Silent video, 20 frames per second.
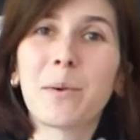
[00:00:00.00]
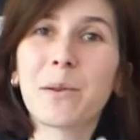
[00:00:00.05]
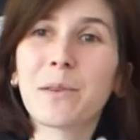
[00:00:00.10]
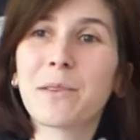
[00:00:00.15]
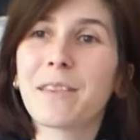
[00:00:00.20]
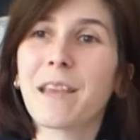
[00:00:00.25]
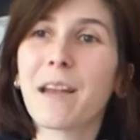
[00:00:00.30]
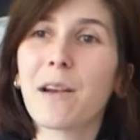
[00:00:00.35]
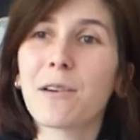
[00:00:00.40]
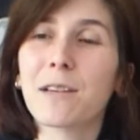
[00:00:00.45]

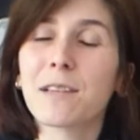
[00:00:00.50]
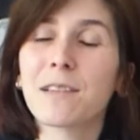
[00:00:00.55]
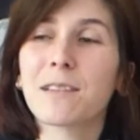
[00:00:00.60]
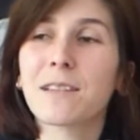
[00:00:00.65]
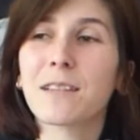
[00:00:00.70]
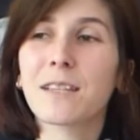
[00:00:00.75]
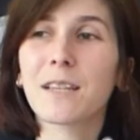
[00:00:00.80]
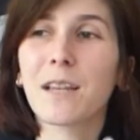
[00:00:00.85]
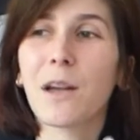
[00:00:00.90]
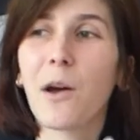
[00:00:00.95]
But there
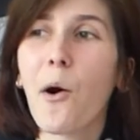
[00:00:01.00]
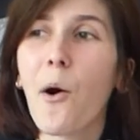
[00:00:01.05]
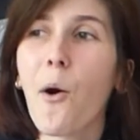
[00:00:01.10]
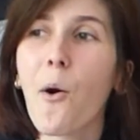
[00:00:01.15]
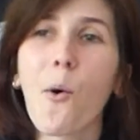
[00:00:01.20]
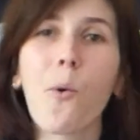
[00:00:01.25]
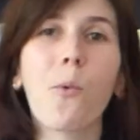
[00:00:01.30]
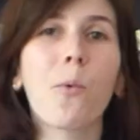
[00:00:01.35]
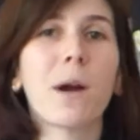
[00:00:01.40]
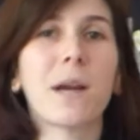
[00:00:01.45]
is
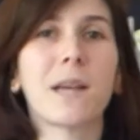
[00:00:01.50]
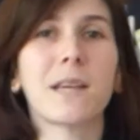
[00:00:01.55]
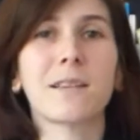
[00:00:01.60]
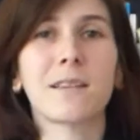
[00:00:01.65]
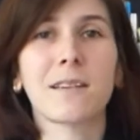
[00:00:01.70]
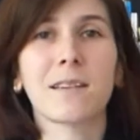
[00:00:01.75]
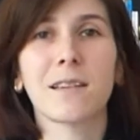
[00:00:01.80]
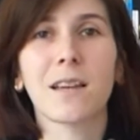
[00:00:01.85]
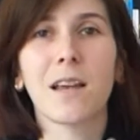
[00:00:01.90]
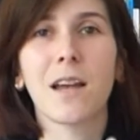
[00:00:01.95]

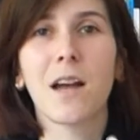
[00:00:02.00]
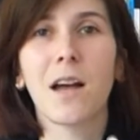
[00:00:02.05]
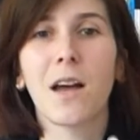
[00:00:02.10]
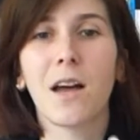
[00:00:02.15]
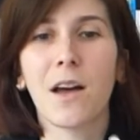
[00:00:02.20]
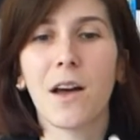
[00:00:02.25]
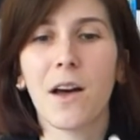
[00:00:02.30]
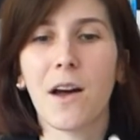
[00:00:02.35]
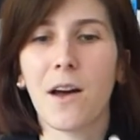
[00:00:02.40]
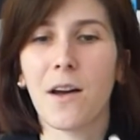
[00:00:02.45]
always
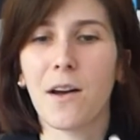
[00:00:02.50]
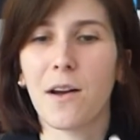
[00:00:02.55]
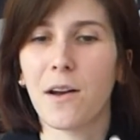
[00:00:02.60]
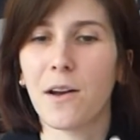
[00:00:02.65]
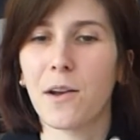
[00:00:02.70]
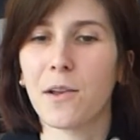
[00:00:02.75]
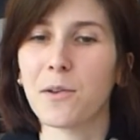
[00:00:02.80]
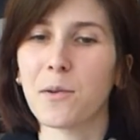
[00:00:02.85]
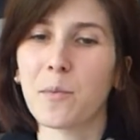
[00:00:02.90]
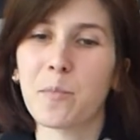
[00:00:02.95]

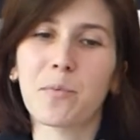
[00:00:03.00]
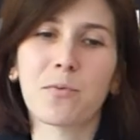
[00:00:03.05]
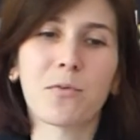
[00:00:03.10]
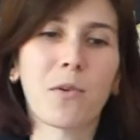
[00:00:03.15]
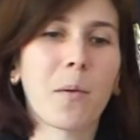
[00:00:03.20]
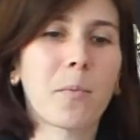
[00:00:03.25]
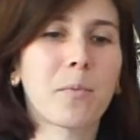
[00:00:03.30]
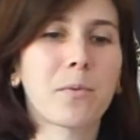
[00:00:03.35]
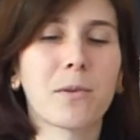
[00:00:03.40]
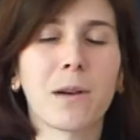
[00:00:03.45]
an
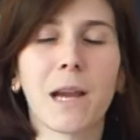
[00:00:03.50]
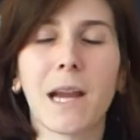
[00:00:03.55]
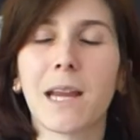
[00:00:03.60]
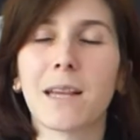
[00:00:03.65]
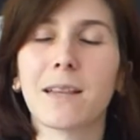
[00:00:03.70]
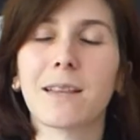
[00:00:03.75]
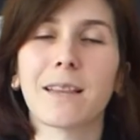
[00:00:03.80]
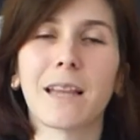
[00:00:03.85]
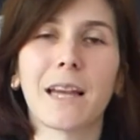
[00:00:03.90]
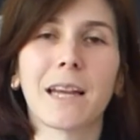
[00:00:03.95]

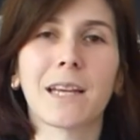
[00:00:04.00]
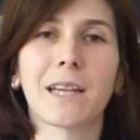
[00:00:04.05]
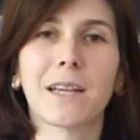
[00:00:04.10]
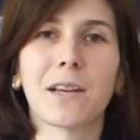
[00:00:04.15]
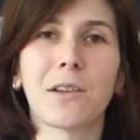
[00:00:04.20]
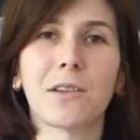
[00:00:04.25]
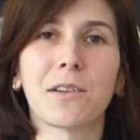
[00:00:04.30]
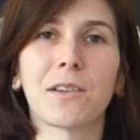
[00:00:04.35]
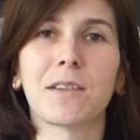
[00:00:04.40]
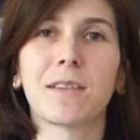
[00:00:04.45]
appropriate, like
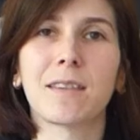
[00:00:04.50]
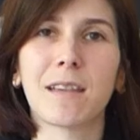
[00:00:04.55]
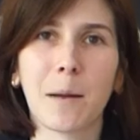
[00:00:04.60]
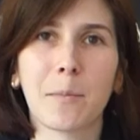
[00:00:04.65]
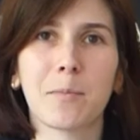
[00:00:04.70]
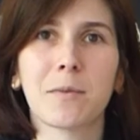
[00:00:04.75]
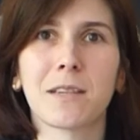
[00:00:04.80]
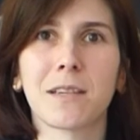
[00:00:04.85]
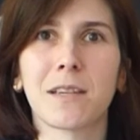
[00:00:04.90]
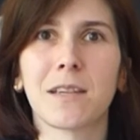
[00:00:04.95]
an
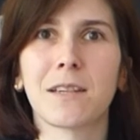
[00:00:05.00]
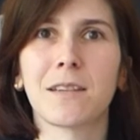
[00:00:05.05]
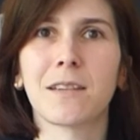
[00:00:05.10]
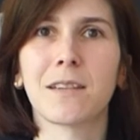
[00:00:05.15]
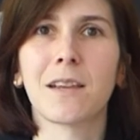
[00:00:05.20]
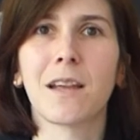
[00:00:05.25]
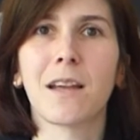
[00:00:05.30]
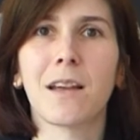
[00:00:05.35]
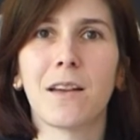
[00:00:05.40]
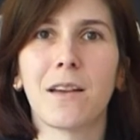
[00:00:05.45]
adapted
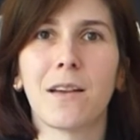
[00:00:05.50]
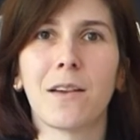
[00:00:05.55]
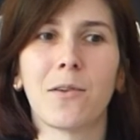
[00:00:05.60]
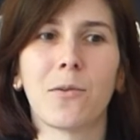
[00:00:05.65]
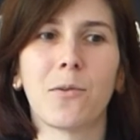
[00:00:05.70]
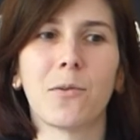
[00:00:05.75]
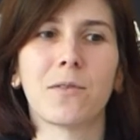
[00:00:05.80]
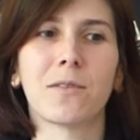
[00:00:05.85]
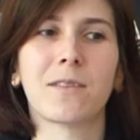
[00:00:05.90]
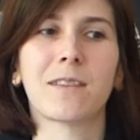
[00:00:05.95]

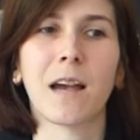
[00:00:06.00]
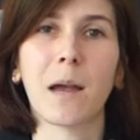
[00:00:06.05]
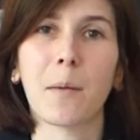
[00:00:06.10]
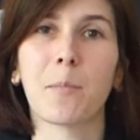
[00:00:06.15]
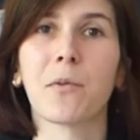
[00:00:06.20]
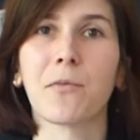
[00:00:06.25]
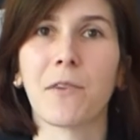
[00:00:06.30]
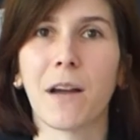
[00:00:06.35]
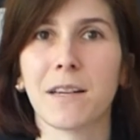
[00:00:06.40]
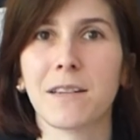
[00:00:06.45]

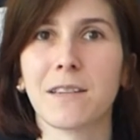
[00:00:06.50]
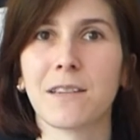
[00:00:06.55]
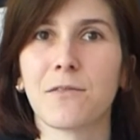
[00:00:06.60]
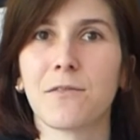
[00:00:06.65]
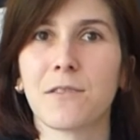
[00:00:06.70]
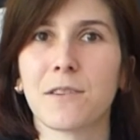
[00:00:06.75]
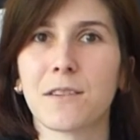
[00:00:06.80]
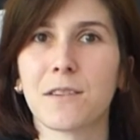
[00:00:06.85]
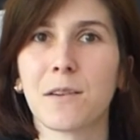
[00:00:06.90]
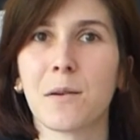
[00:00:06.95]
type of
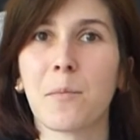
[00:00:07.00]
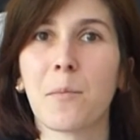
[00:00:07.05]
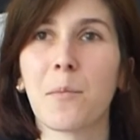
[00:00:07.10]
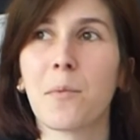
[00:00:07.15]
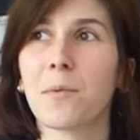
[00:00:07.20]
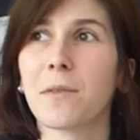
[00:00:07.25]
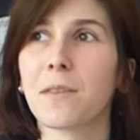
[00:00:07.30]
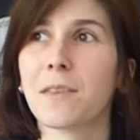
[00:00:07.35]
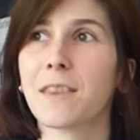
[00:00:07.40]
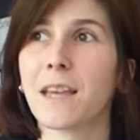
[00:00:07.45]
activism
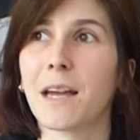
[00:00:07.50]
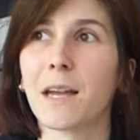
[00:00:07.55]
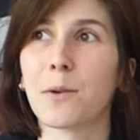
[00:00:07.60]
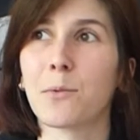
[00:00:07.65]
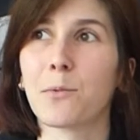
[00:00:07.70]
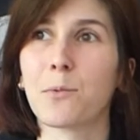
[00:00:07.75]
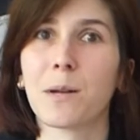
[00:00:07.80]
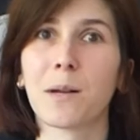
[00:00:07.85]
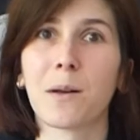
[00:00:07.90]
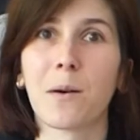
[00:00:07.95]

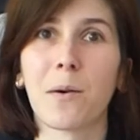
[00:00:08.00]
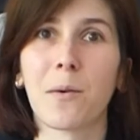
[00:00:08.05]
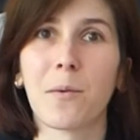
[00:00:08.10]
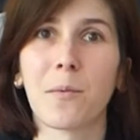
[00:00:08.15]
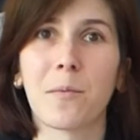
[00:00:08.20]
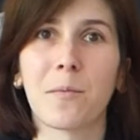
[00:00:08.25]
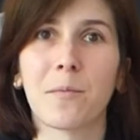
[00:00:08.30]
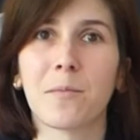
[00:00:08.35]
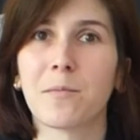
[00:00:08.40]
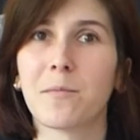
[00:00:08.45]
that will
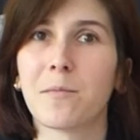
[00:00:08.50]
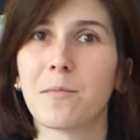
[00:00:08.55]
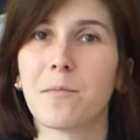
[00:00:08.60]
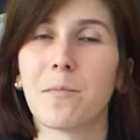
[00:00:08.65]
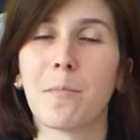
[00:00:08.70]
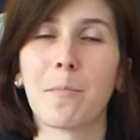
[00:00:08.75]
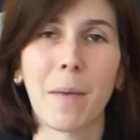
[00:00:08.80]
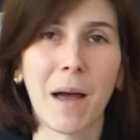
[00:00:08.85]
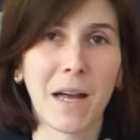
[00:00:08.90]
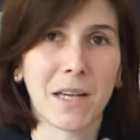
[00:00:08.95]

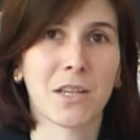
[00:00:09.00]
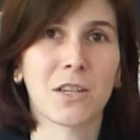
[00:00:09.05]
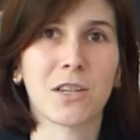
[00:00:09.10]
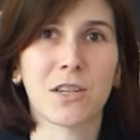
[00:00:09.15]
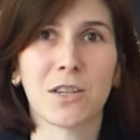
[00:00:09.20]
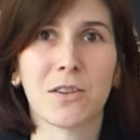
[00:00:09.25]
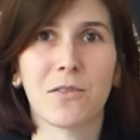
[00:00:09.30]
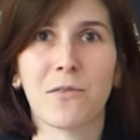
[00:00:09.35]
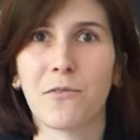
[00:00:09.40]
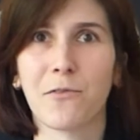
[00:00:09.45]

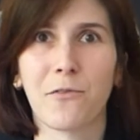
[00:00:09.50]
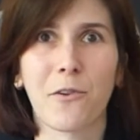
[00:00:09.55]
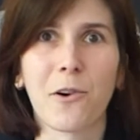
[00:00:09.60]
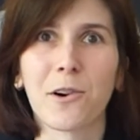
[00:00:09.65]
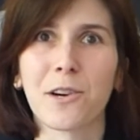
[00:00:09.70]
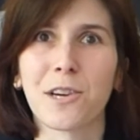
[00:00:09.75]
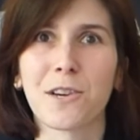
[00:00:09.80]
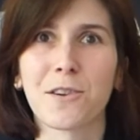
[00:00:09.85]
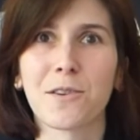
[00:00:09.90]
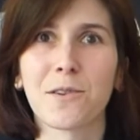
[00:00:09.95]
match
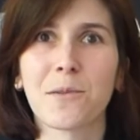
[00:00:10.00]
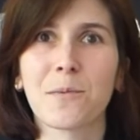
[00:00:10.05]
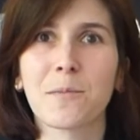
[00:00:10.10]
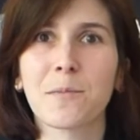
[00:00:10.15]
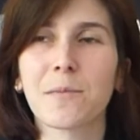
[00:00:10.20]
for you.